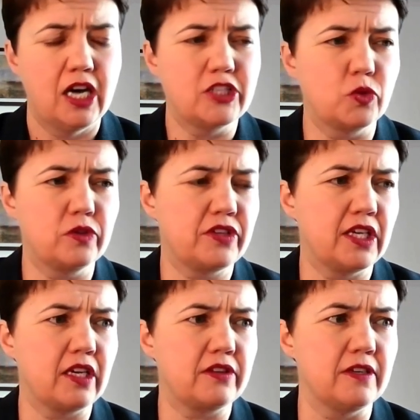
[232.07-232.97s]
I don't
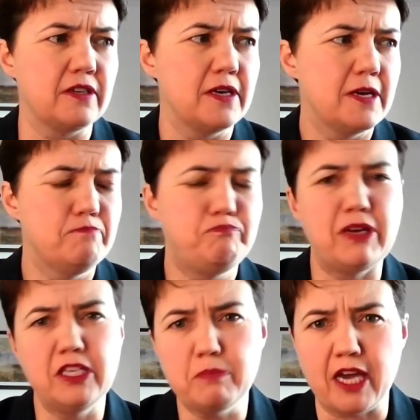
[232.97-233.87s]
think that
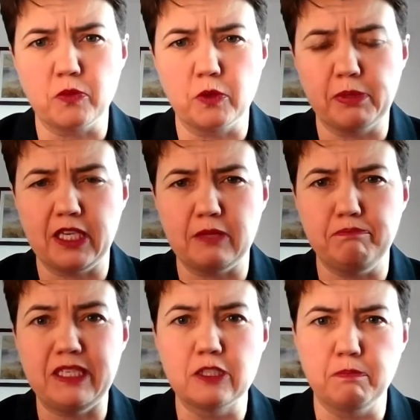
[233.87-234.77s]
bin men were playing
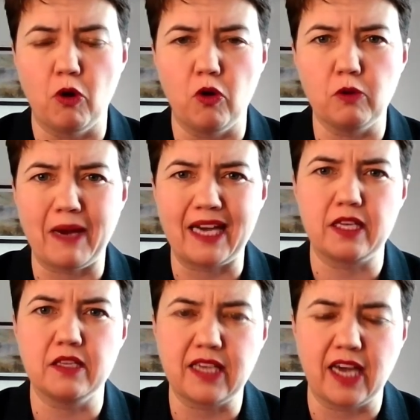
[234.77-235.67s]
beer pong
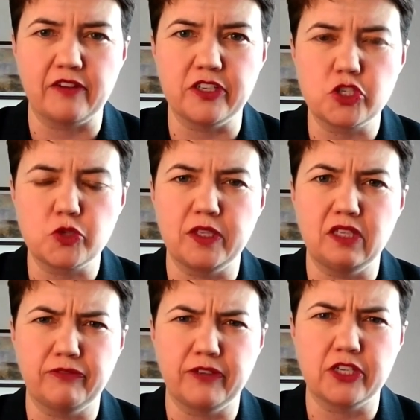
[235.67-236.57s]
back in the garage when
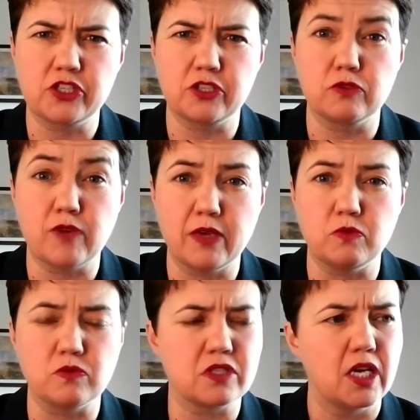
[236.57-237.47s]
they'd finished their
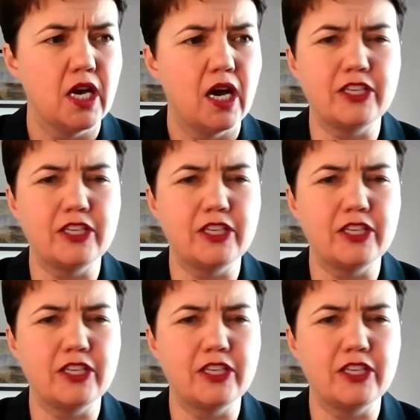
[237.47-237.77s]
rounds.